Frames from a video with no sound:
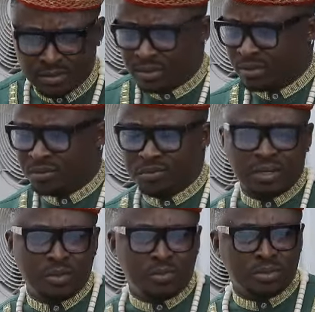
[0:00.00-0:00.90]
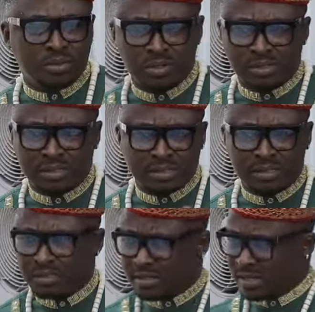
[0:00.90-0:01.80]
I don't really want all
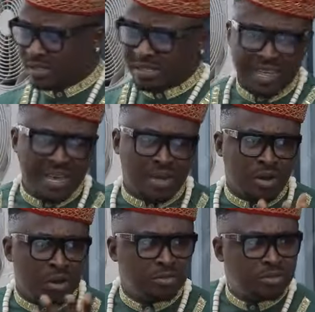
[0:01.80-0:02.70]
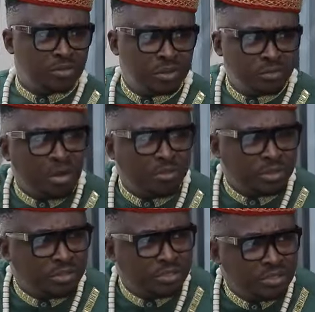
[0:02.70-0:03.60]
these girls that stay around doing
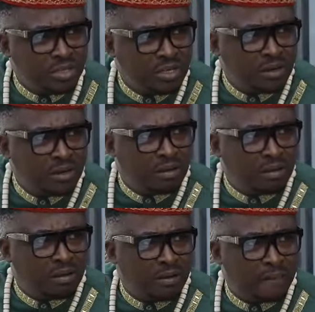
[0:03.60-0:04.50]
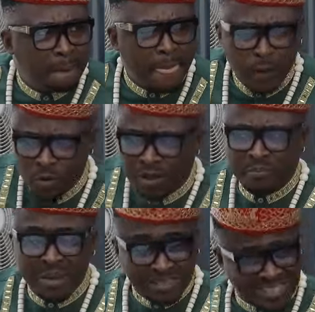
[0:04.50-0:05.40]
rubbish. You know,
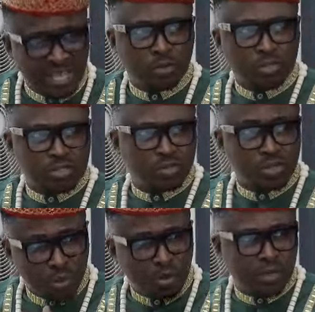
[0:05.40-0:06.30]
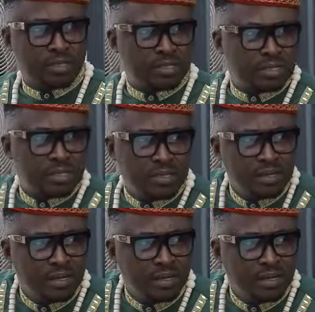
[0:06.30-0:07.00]
I've met girls with poise.